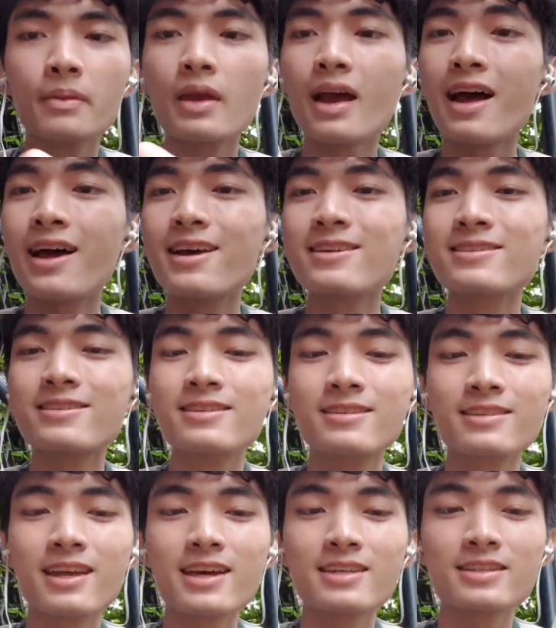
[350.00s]
And
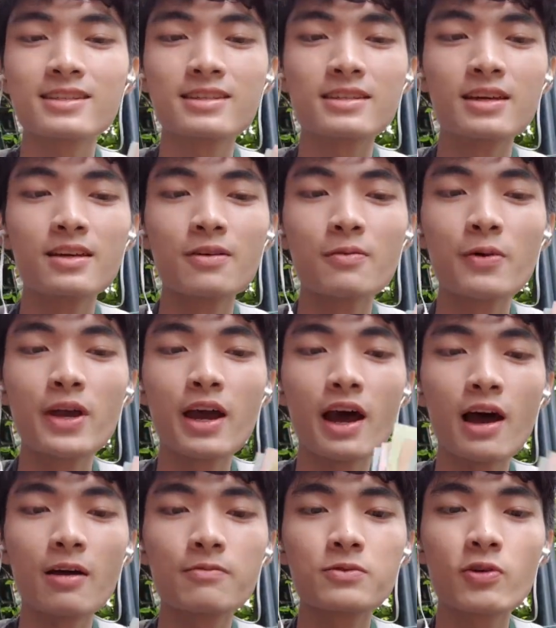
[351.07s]
next we
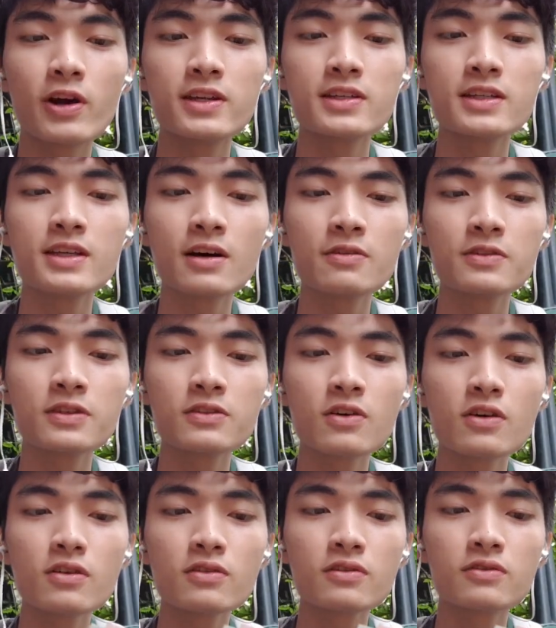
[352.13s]
have 20,000
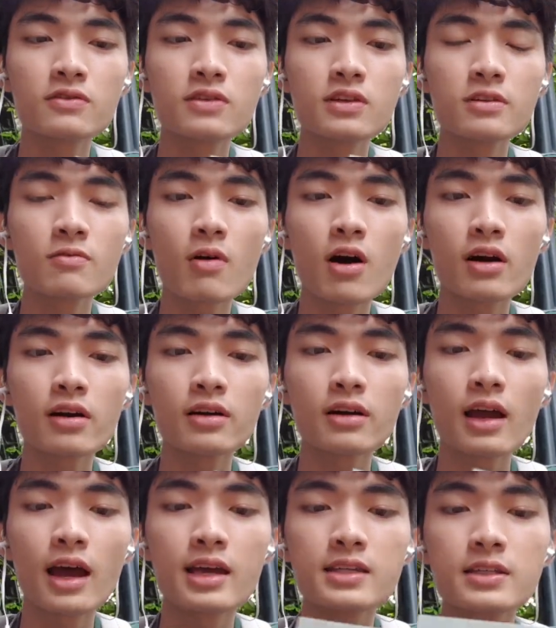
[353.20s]
dong. This one
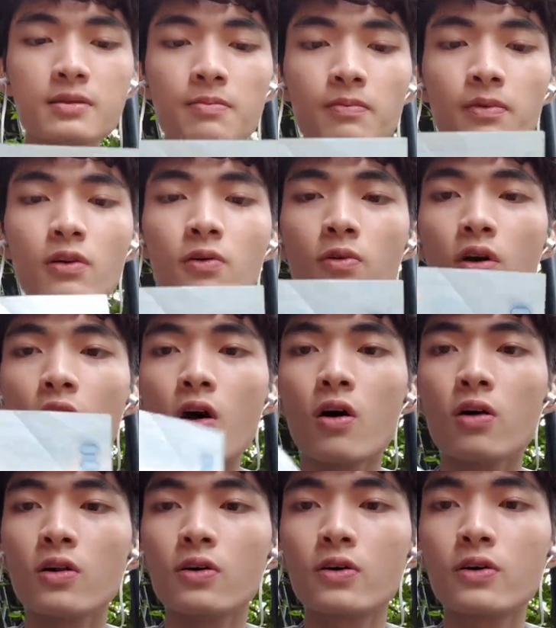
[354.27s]
has blue
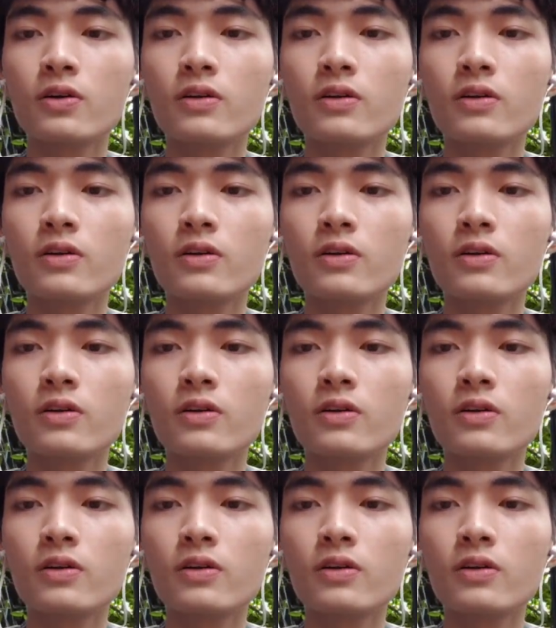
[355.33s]
color,